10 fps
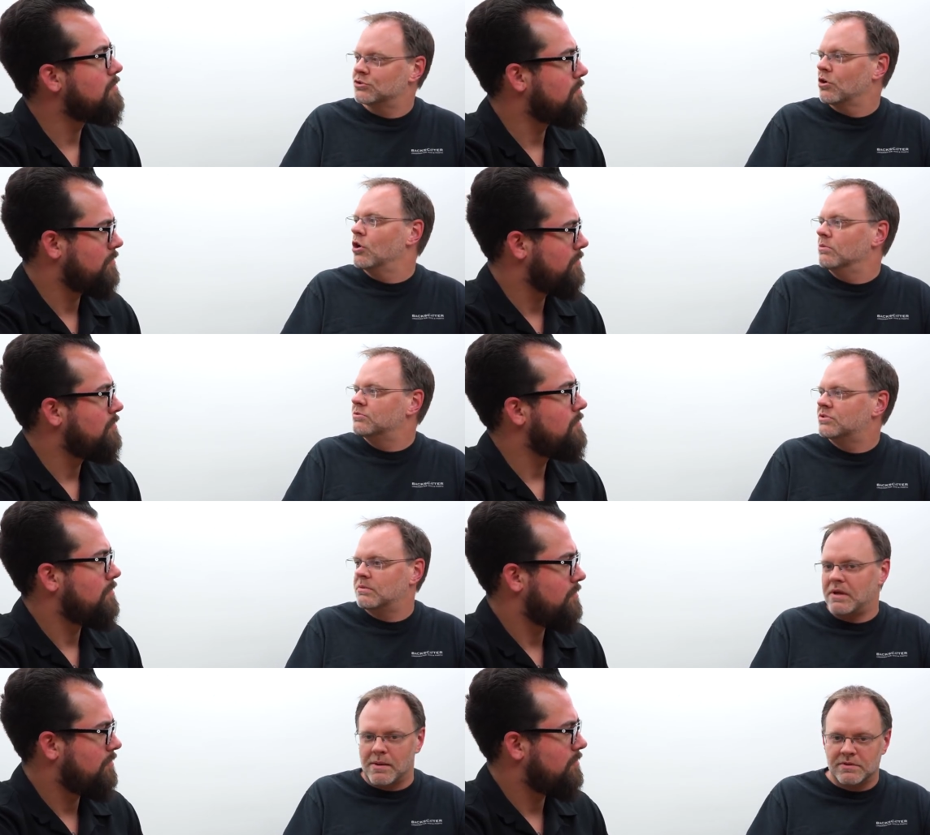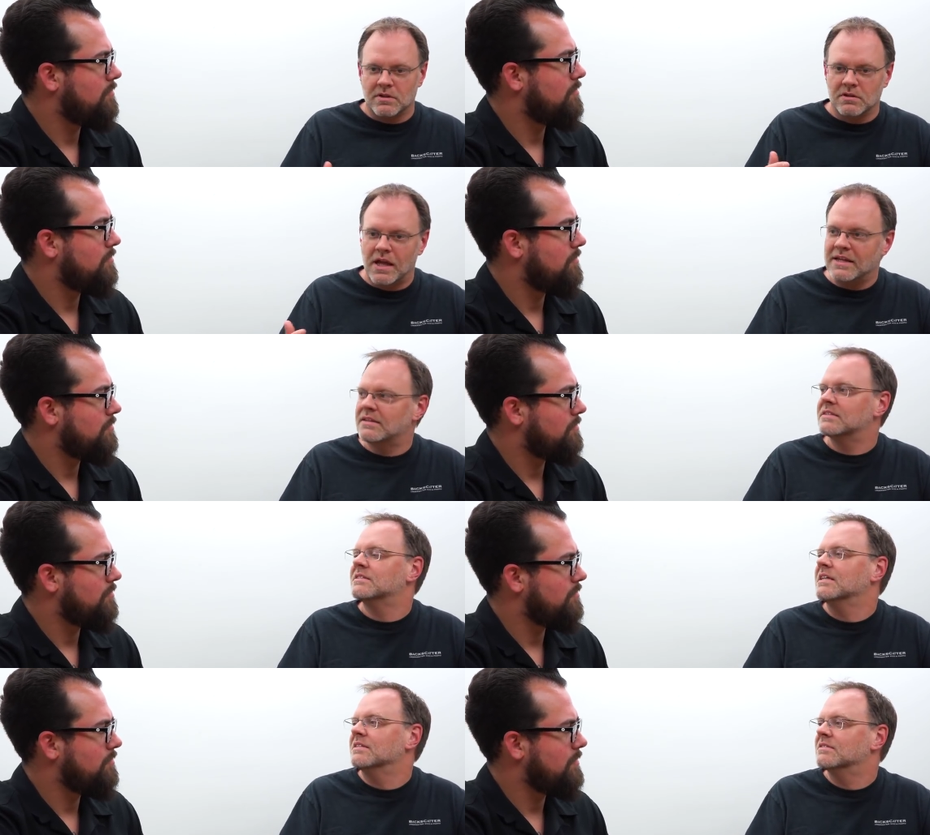Speaker 1: strobes to be able to light
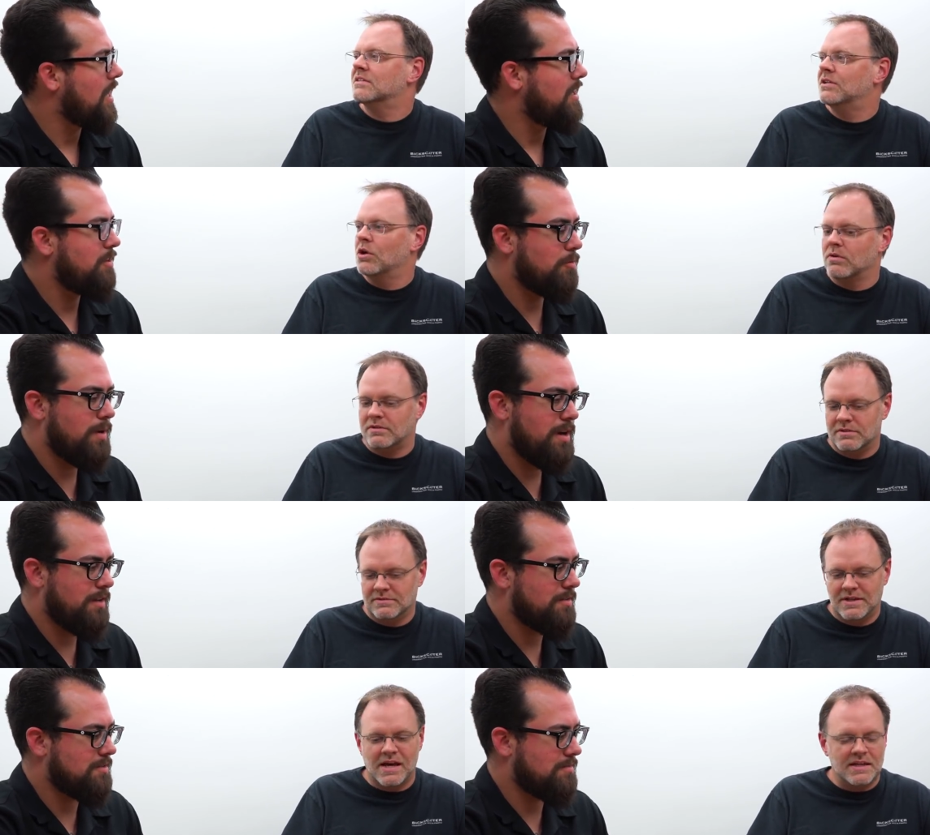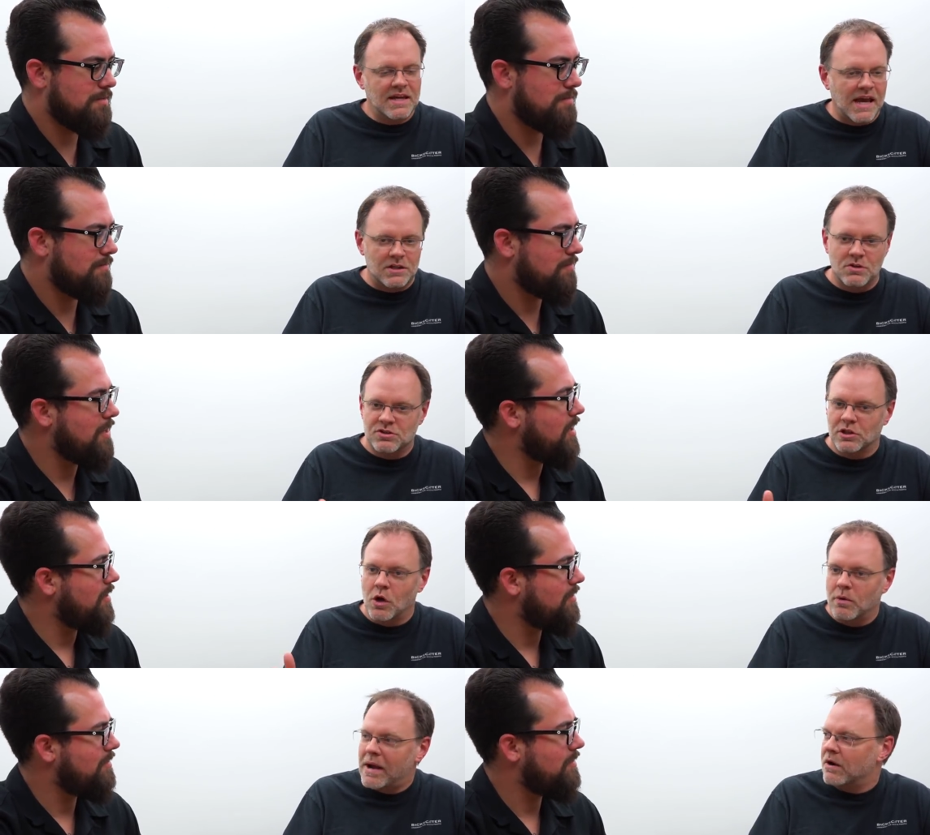the scene. And you either way, yeah, you can't use
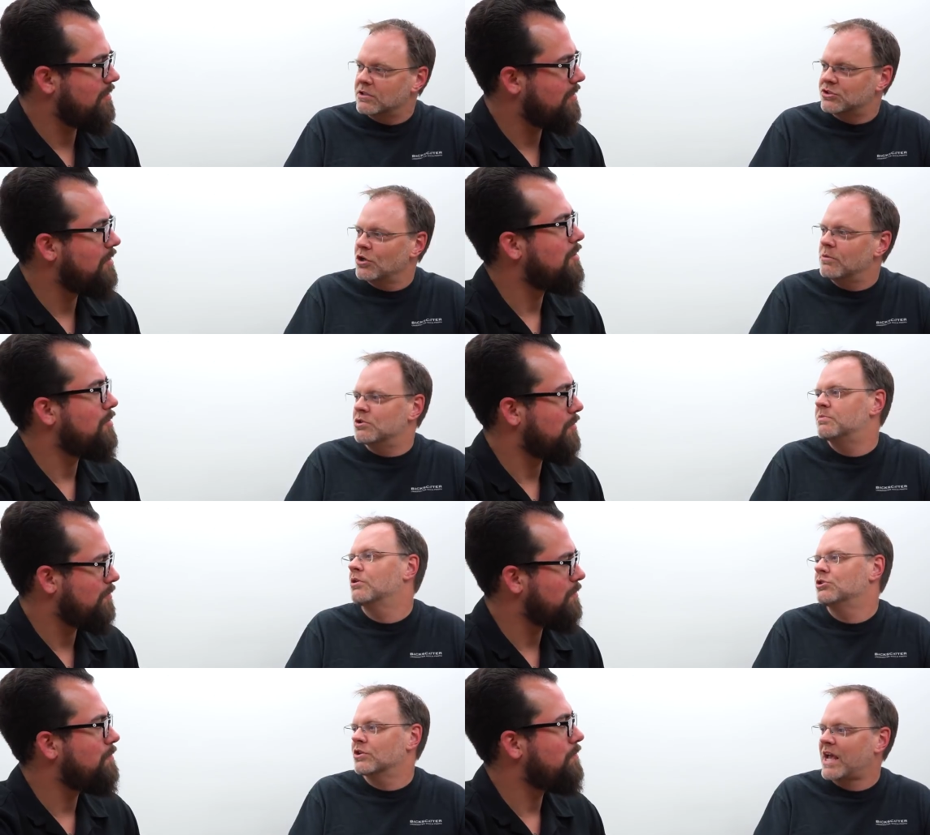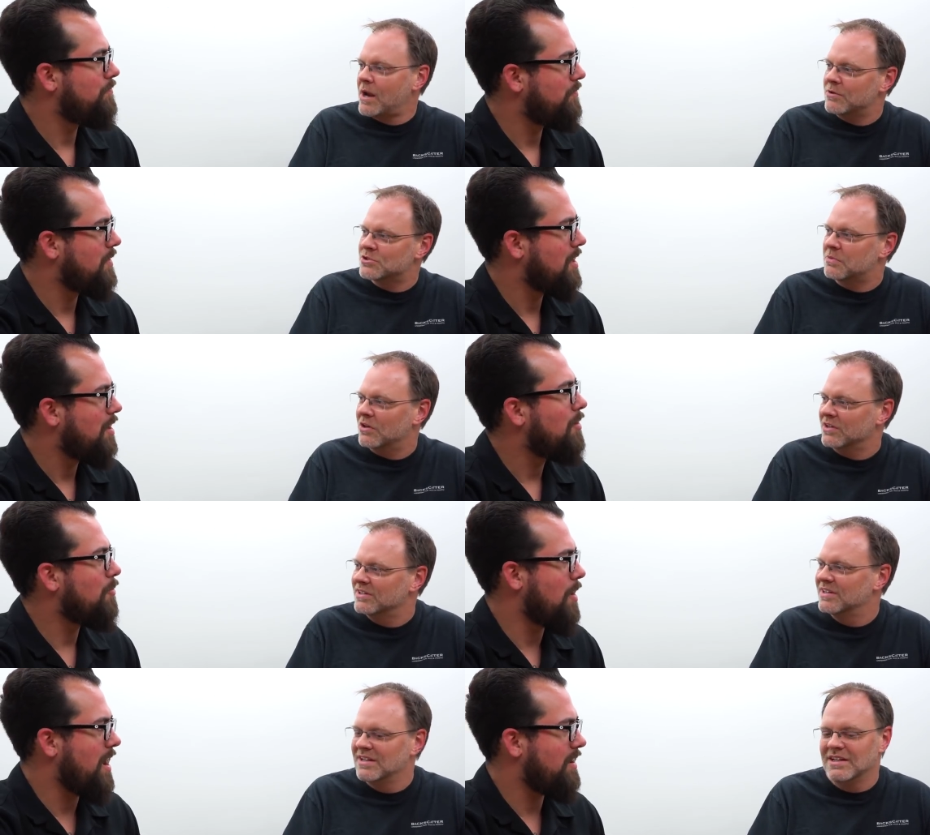yeah. a lower powered strobe just because your camera's
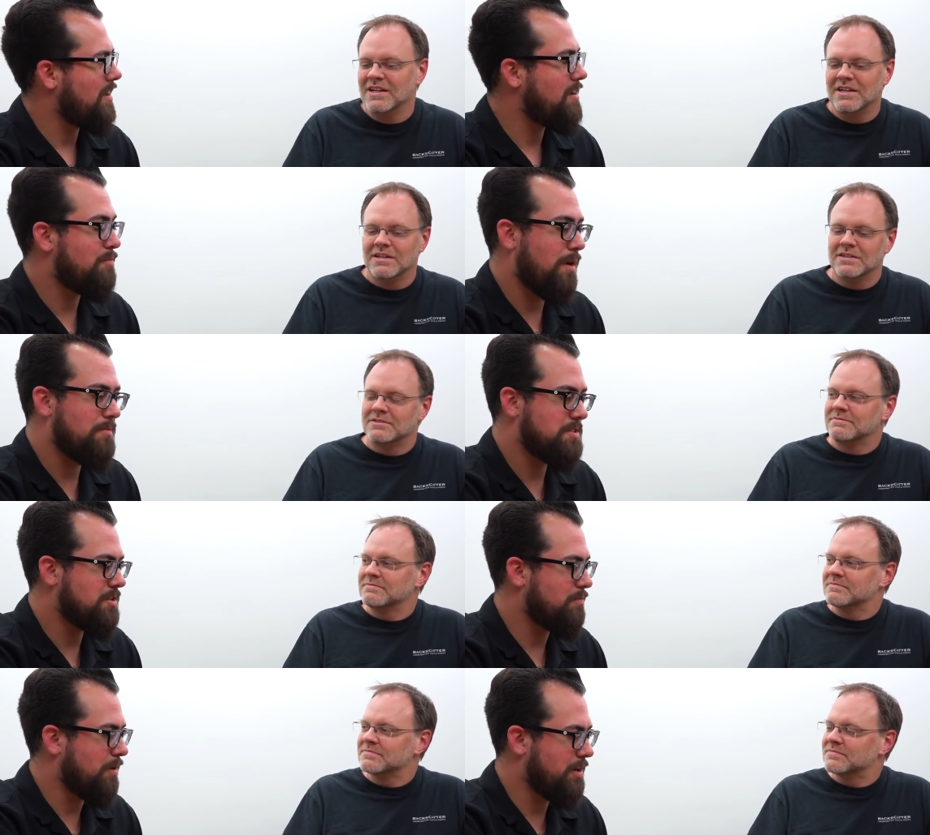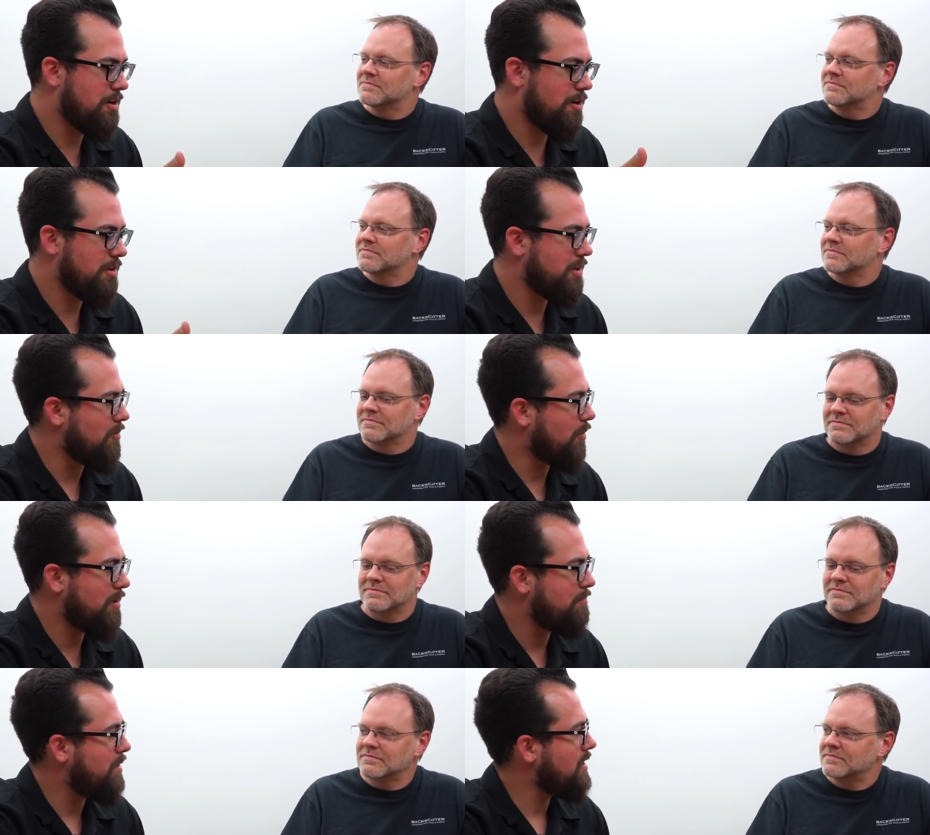smaller.
Speaker 2: Right, and you're probably still putting it all into
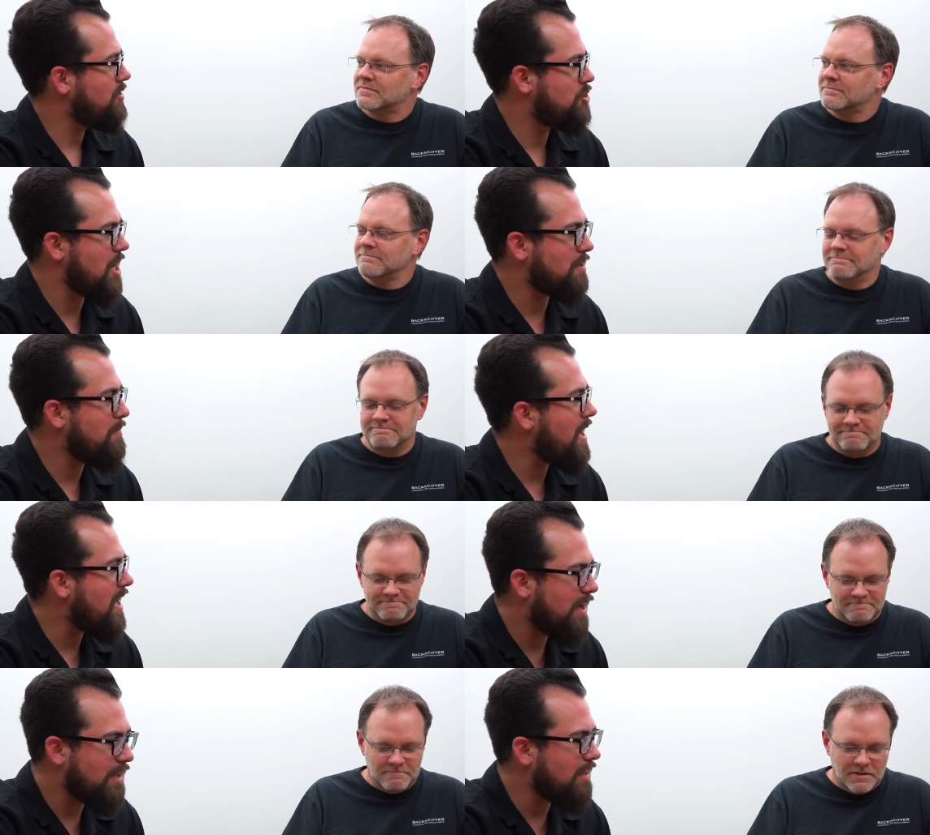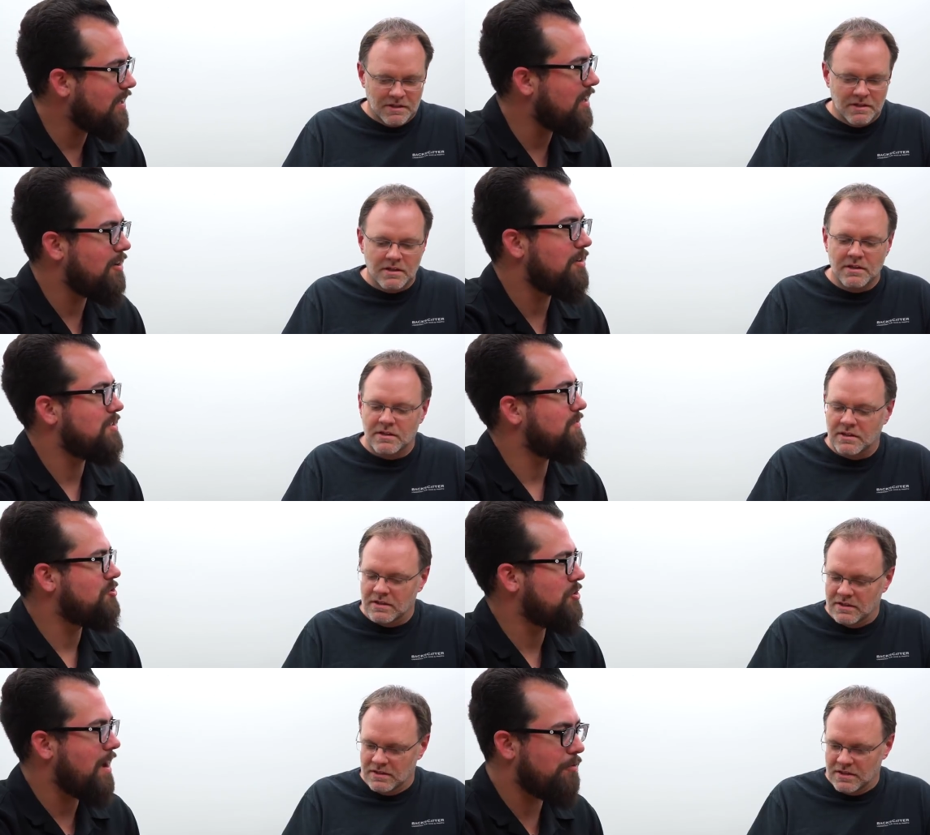one big check bag. You know, it's
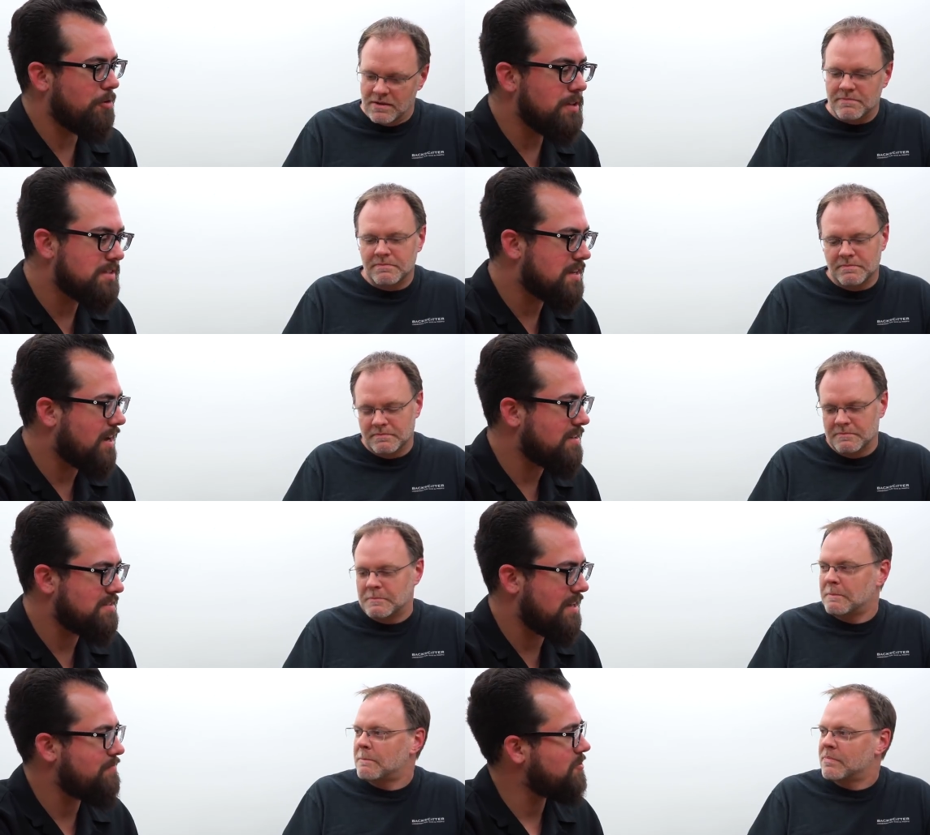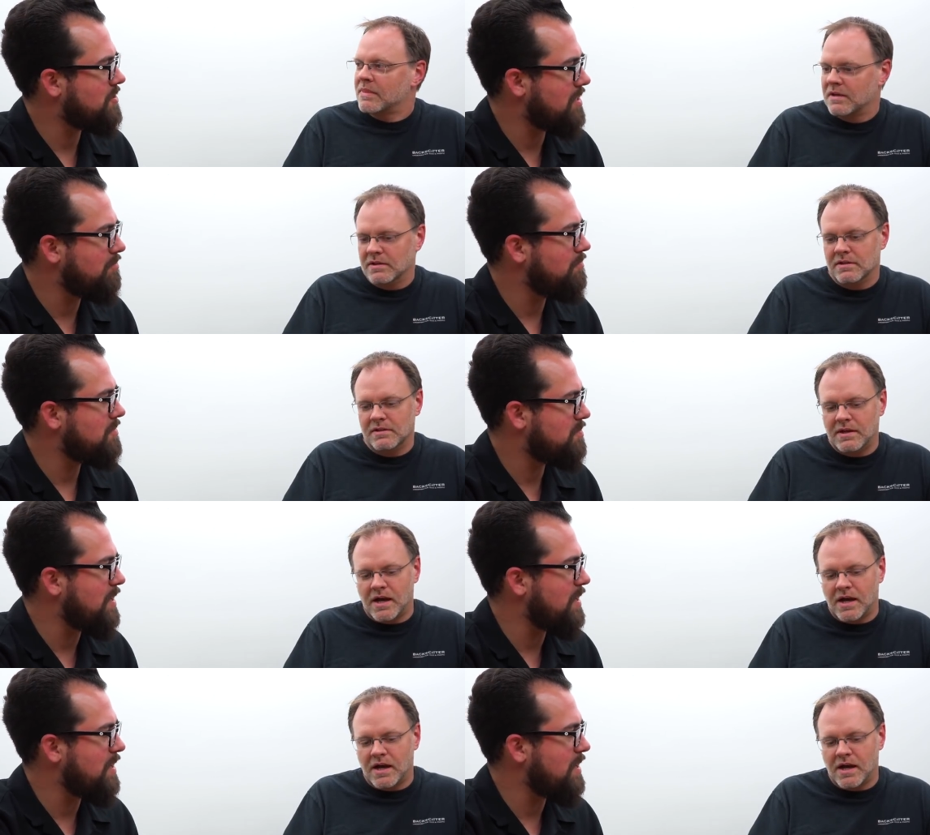travel. Yep. It's kind of same for same.